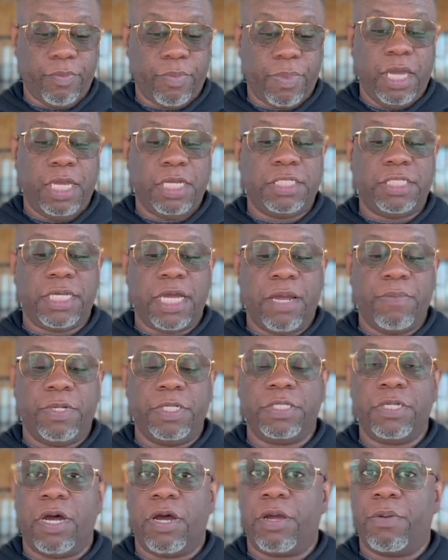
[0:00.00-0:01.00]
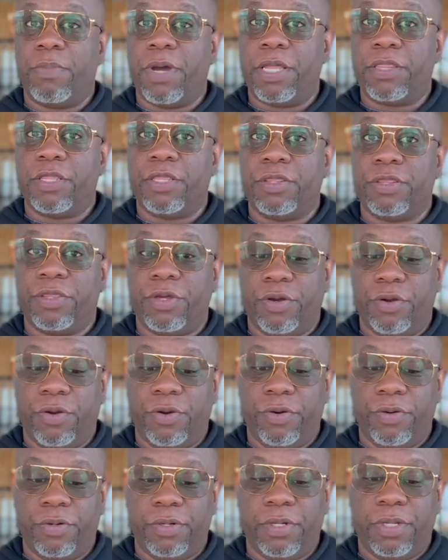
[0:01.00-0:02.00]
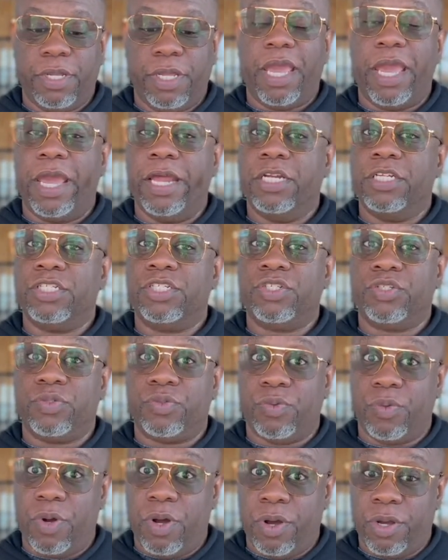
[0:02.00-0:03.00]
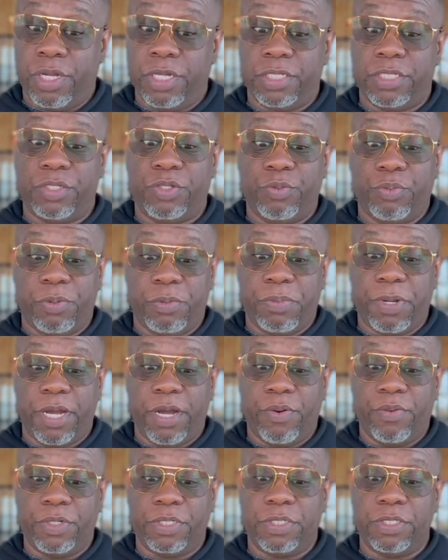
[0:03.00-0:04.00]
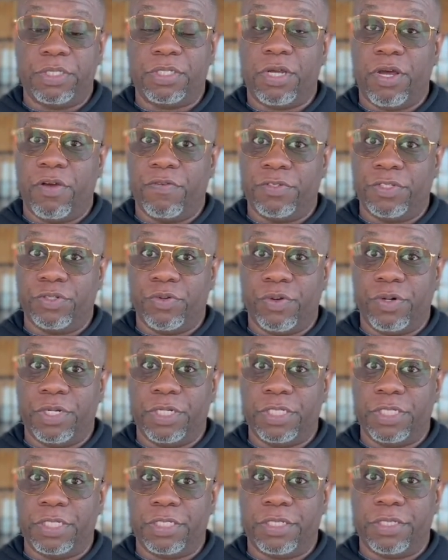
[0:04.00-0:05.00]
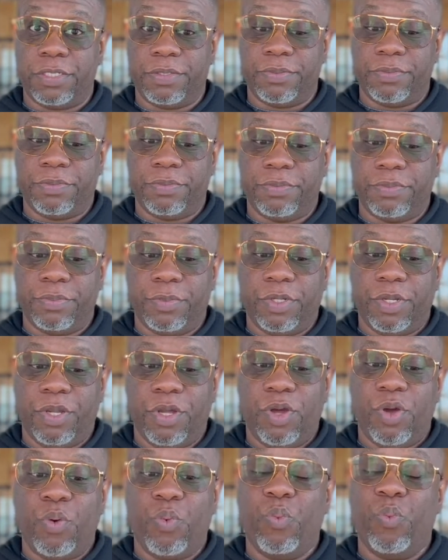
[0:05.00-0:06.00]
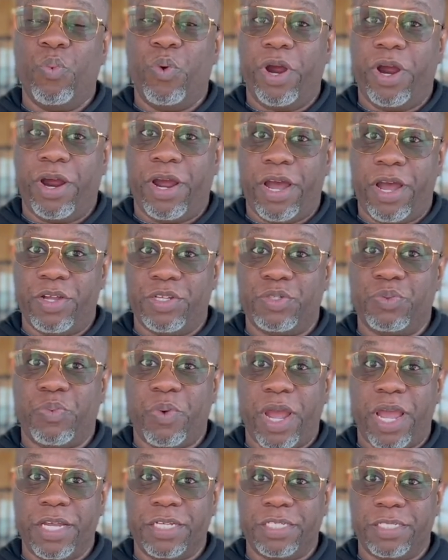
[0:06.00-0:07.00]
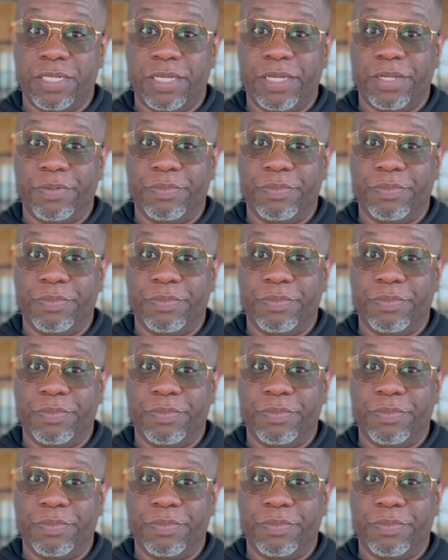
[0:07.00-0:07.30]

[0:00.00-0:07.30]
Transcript: It's time to talk about the third and strongest superpower to solve shortages: warehouse rationing.